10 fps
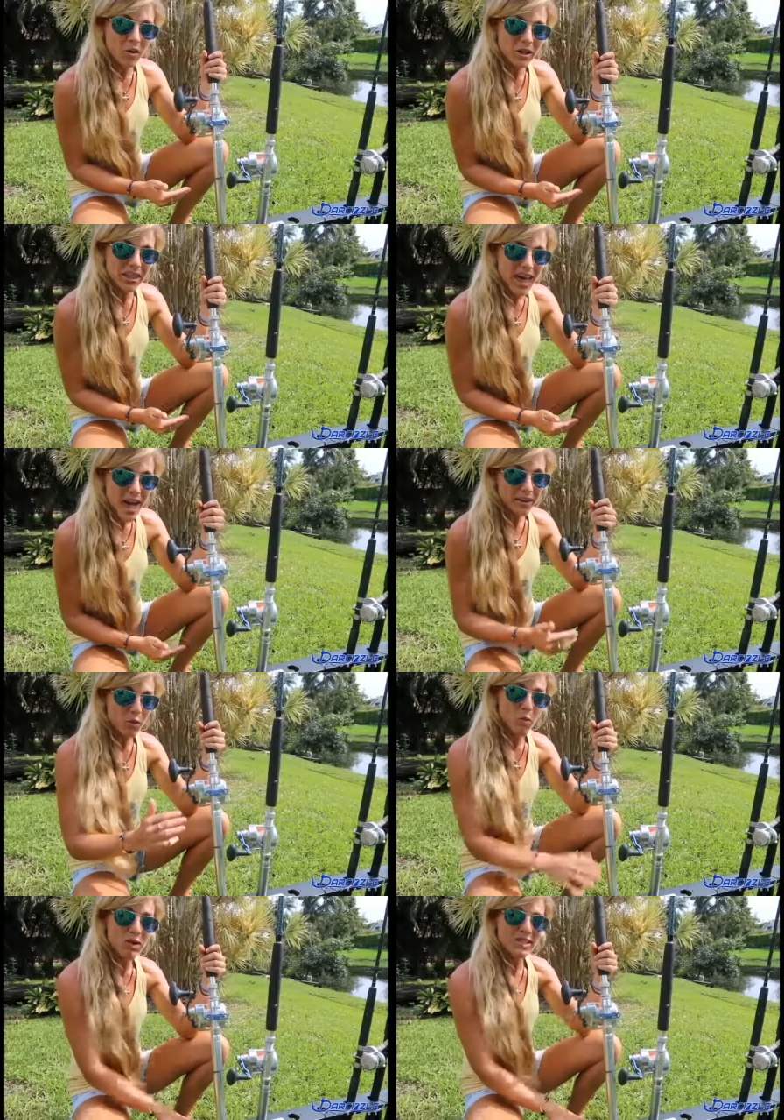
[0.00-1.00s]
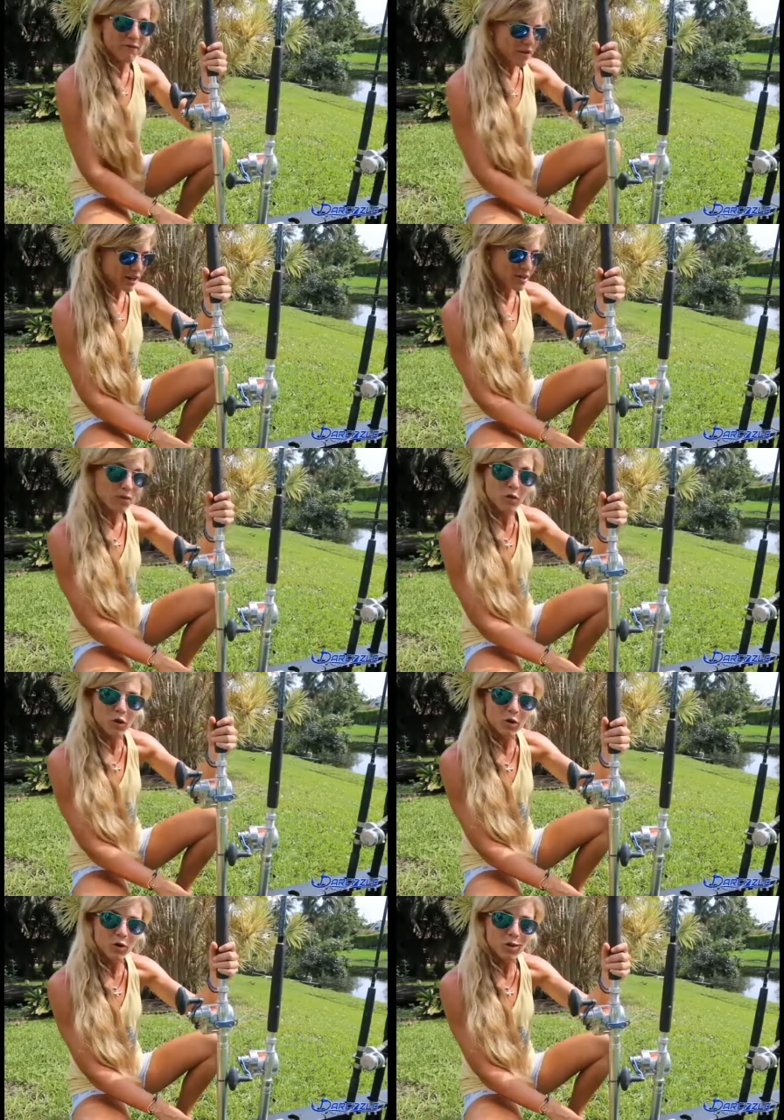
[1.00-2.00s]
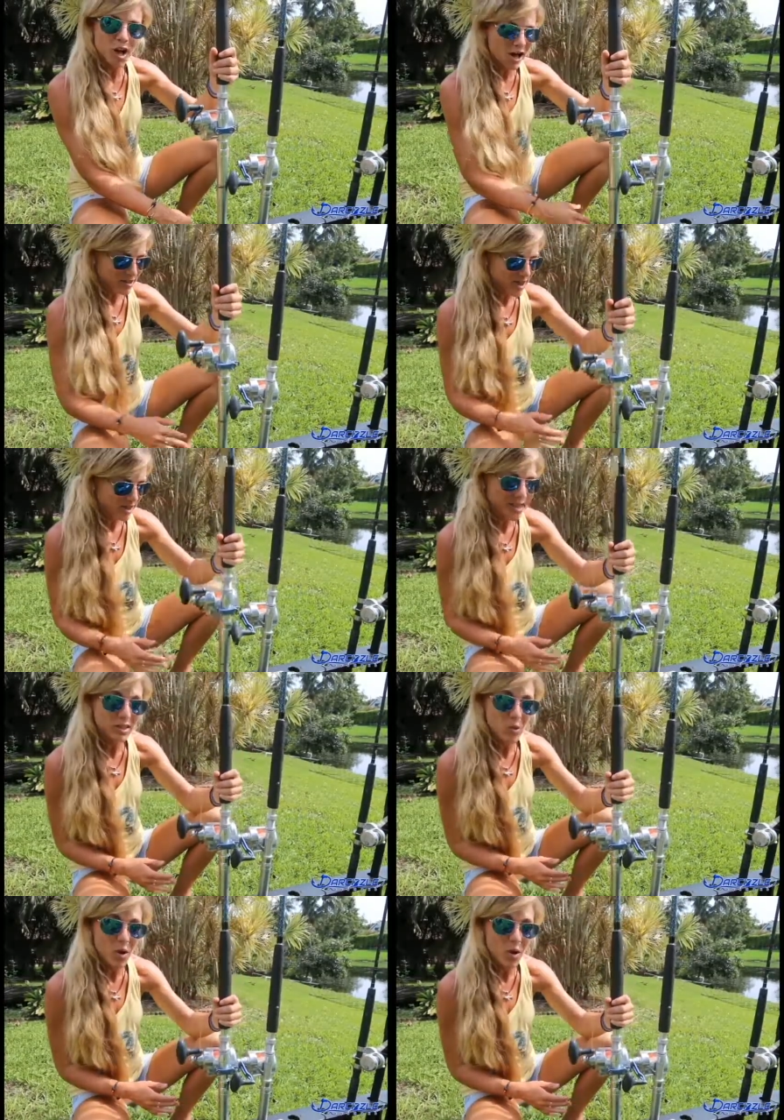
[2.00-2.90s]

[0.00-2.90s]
only that, the ones that fit into the vertical slots, like this